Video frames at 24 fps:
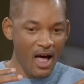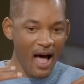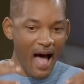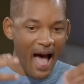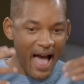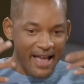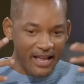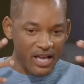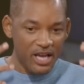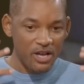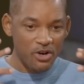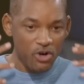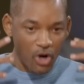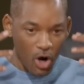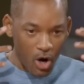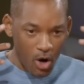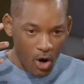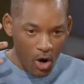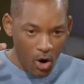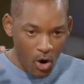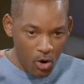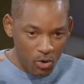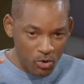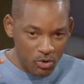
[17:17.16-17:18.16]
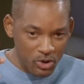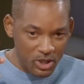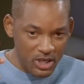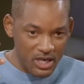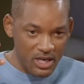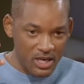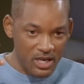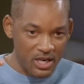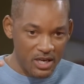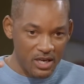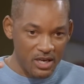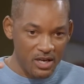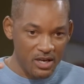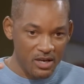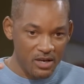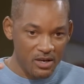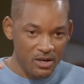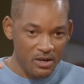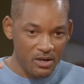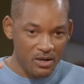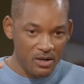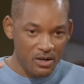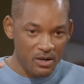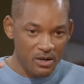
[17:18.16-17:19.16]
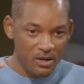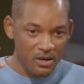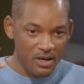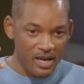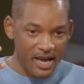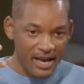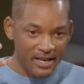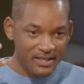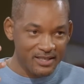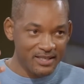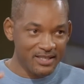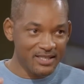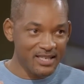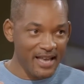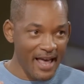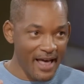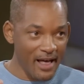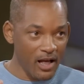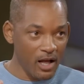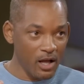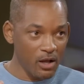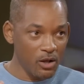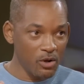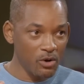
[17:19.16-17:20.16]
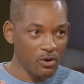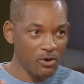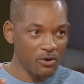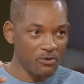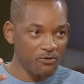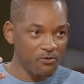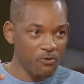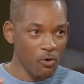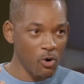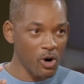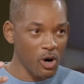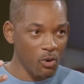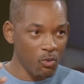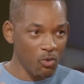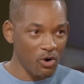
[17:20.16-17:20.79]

I can only excel for